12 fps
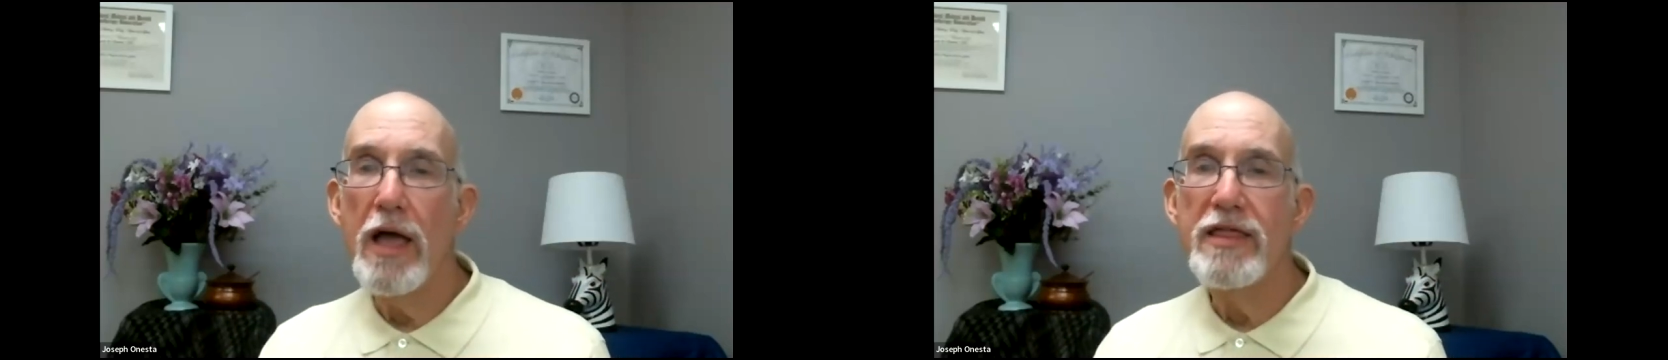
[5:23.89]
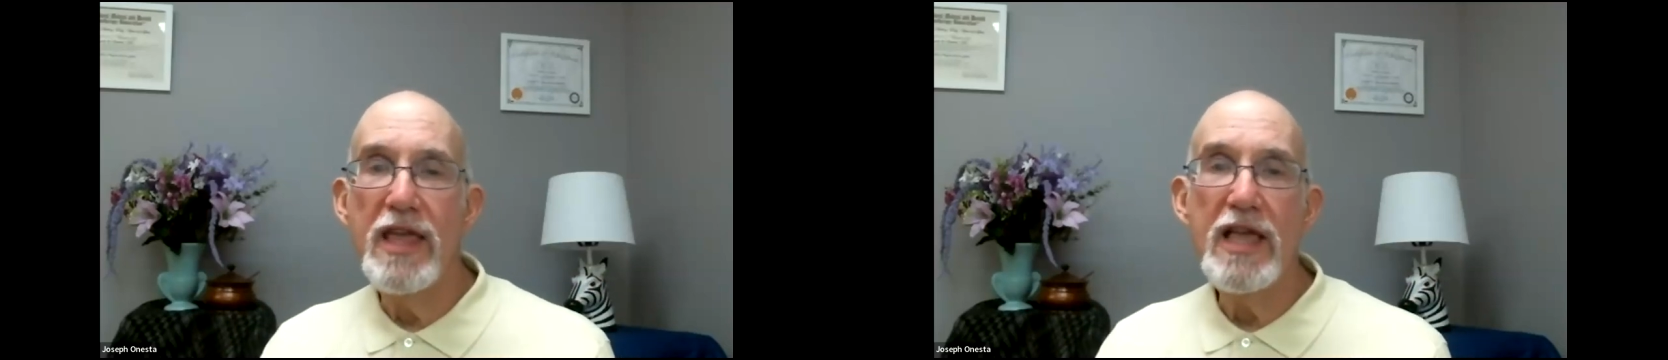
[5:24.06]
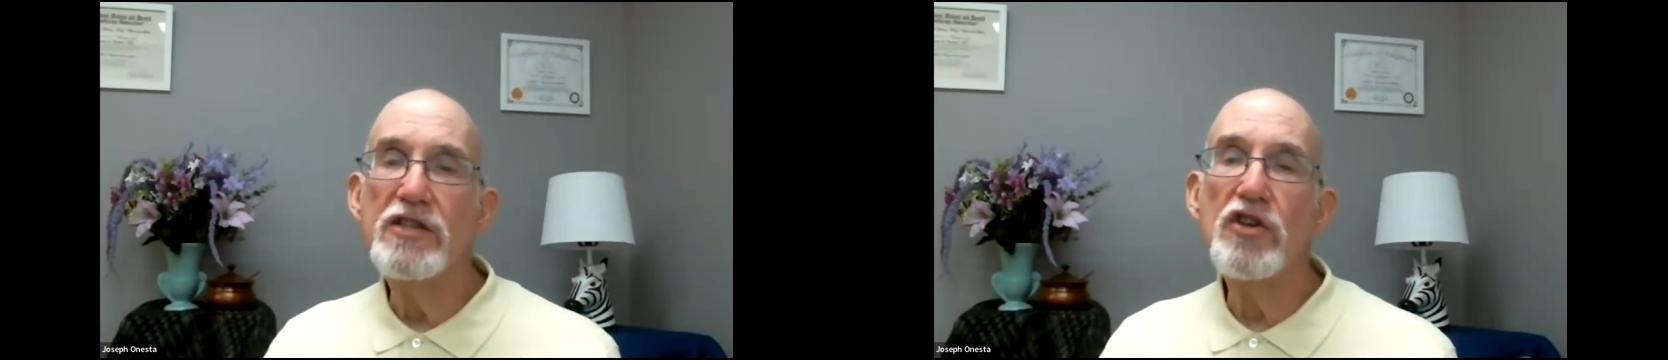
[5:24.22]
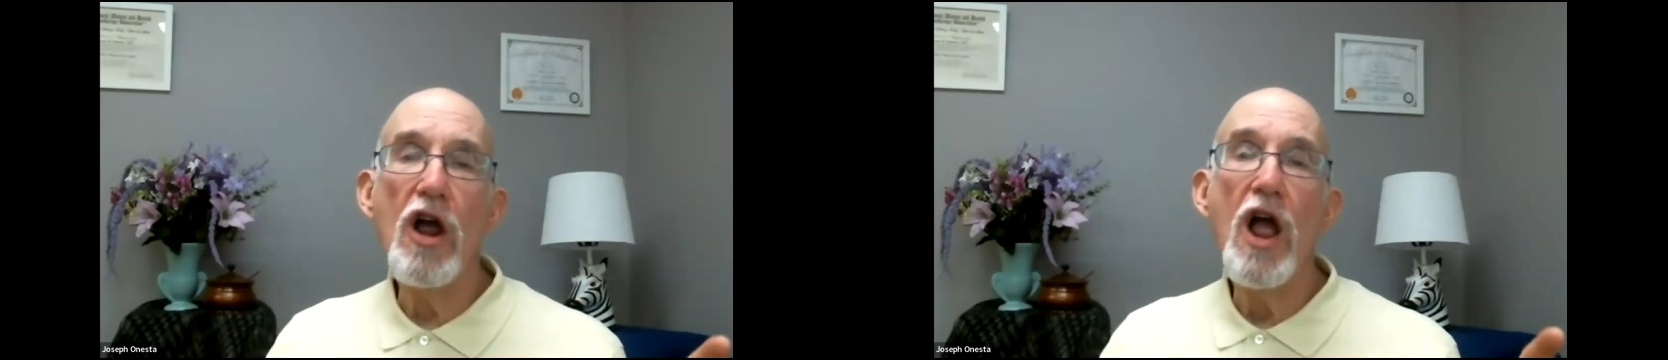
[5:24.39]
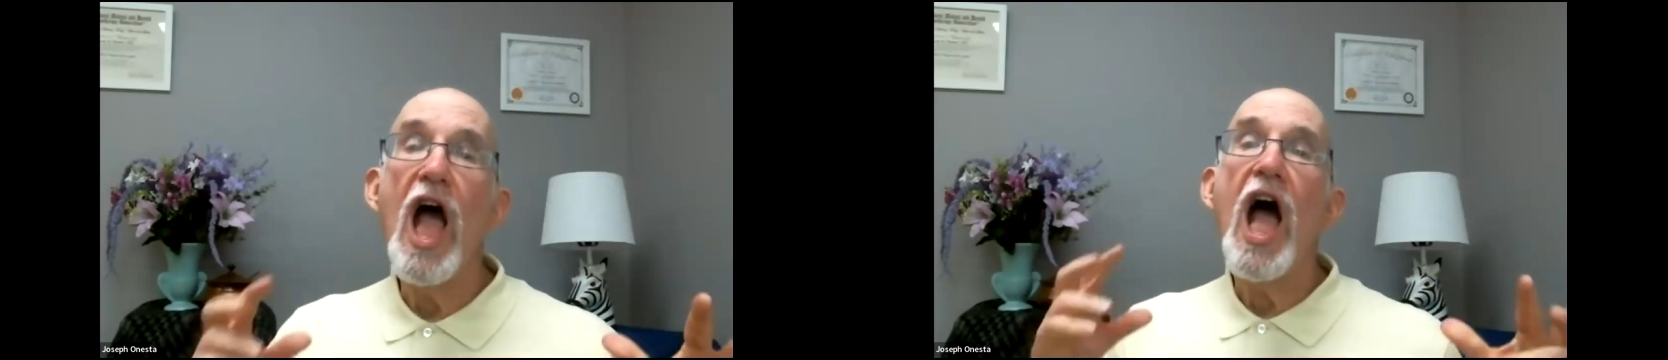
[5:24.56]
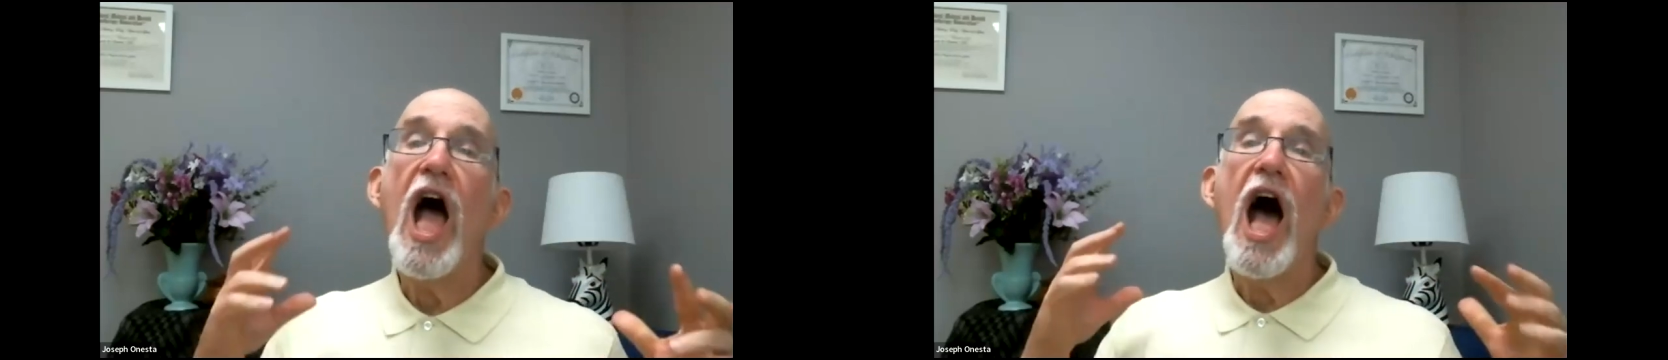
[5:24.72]
these are
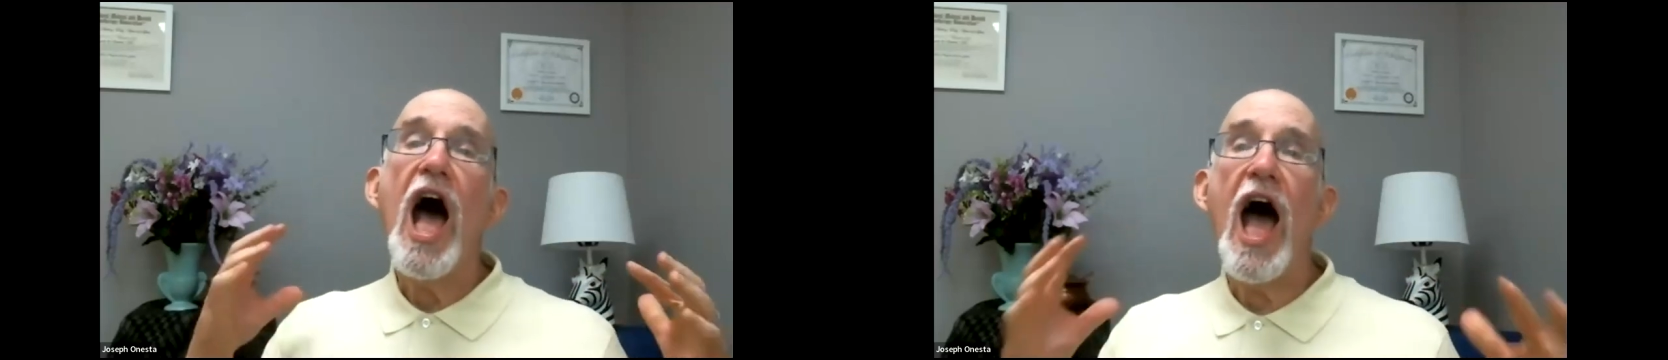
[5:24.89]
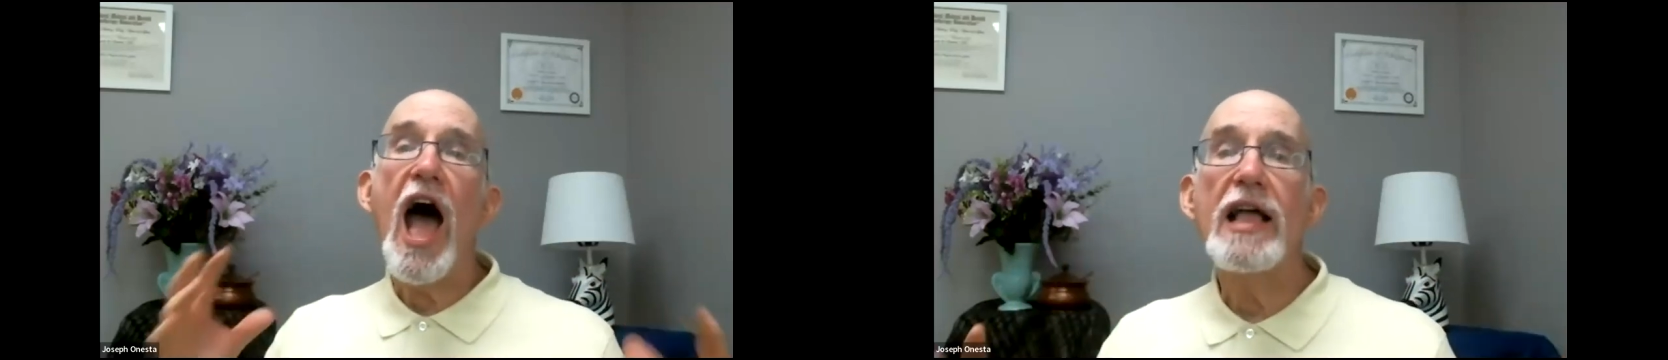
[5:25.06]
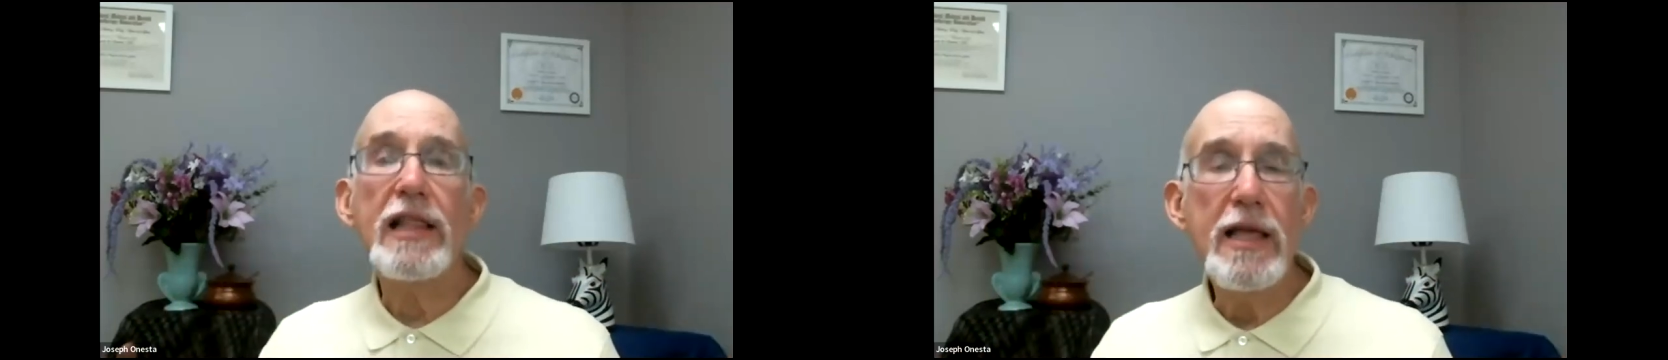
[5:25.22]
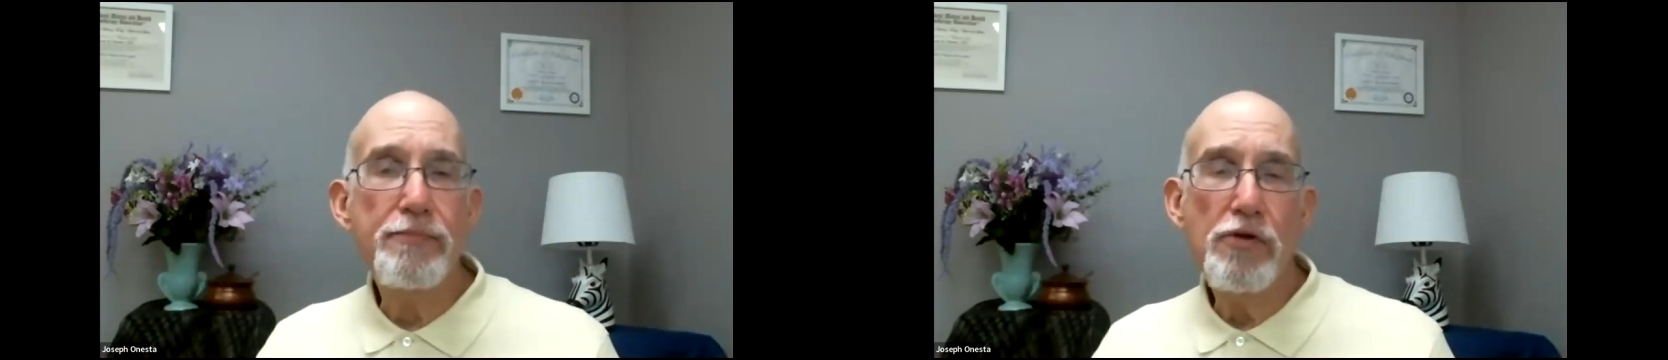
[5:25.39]
highly